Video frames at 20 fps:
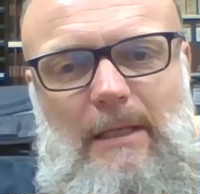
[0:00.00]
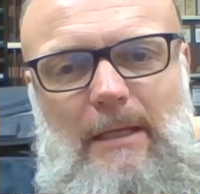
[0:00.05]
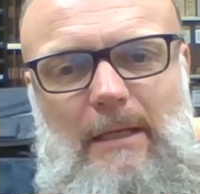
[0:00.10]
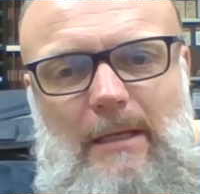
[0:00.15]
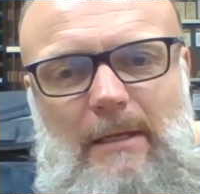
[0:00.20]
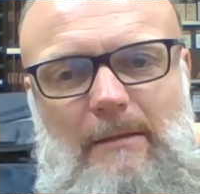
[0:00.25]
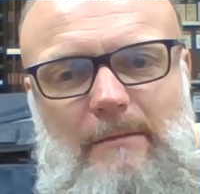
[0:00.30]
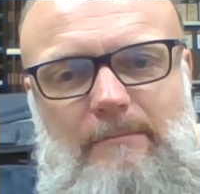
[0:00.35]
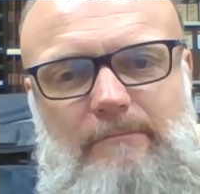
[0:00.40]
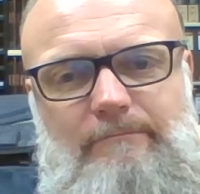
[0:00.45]

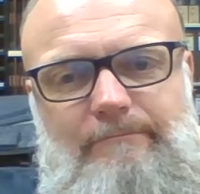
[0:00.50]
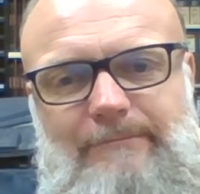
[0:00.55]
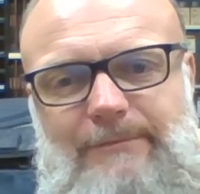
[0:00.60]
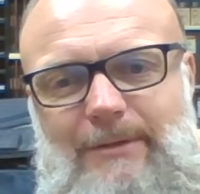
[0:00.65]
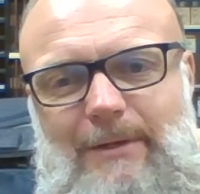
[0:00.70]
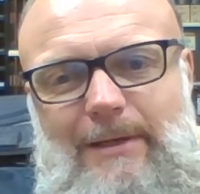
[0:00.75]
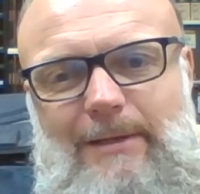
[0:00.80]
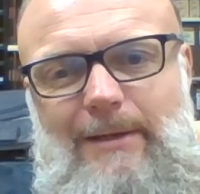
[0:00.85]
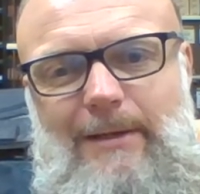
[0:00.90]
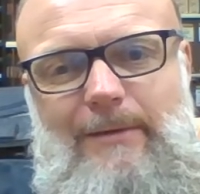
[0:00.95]
And
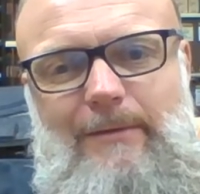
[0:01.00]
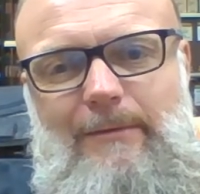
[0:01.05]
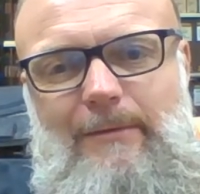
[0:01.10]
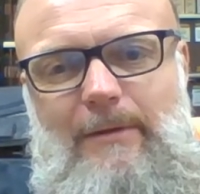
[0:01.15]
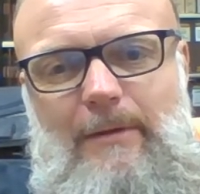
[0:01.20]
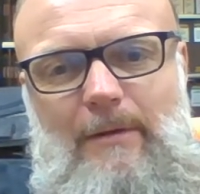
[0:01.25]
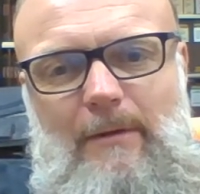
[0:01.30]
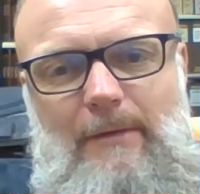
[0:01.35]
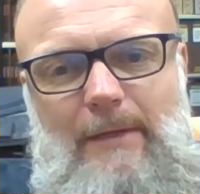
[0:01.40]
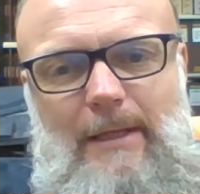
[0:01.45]
so I don't
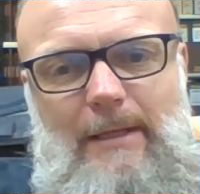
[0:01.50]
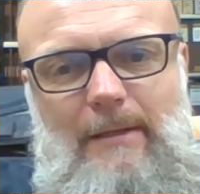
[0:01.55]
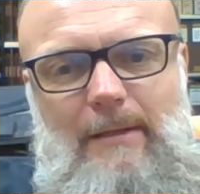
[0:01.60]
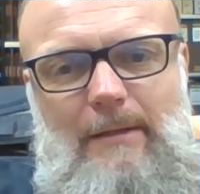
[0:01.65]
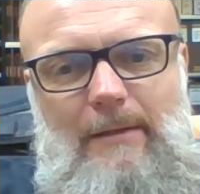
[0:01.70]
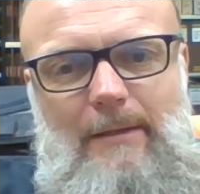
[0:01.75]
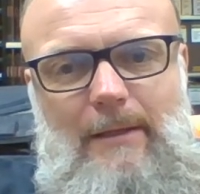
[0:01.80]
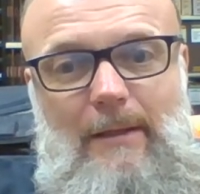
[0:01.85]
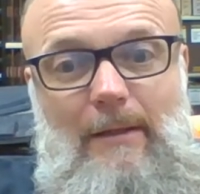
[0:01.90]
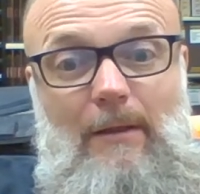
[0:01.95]
call that
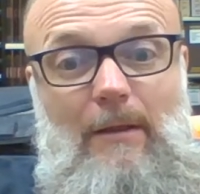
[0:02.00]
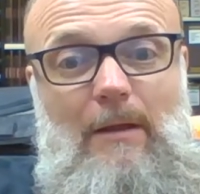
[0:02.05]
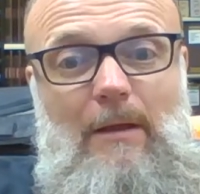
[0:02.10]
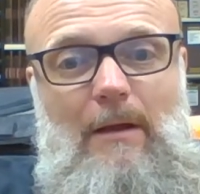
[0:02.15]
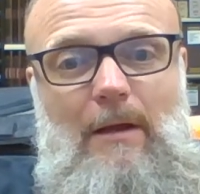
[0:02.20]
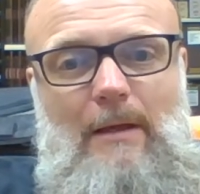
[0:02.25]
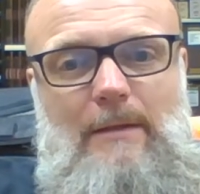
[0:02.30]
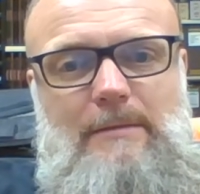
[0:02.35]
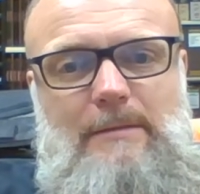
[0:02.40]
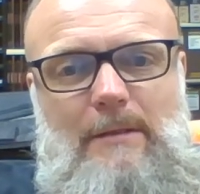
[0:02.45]
a
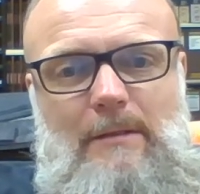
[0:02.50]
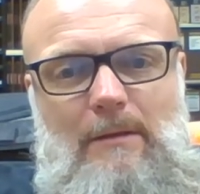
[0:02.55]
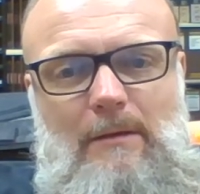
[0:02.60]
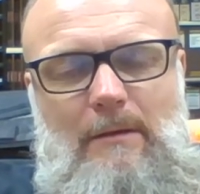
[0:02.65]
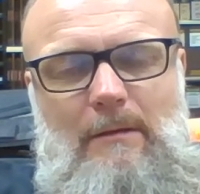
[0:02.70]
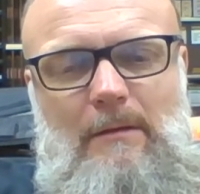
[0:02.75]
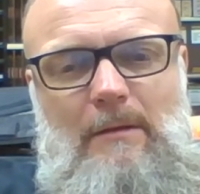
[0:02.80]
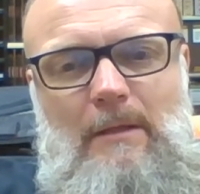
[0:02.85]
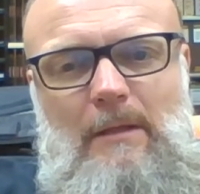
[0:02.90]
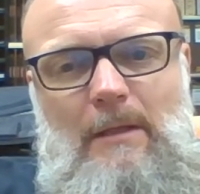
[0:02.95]
loss at
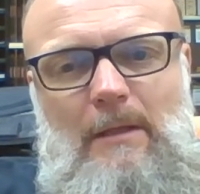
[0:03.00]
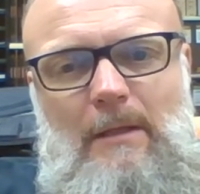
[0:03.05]
all.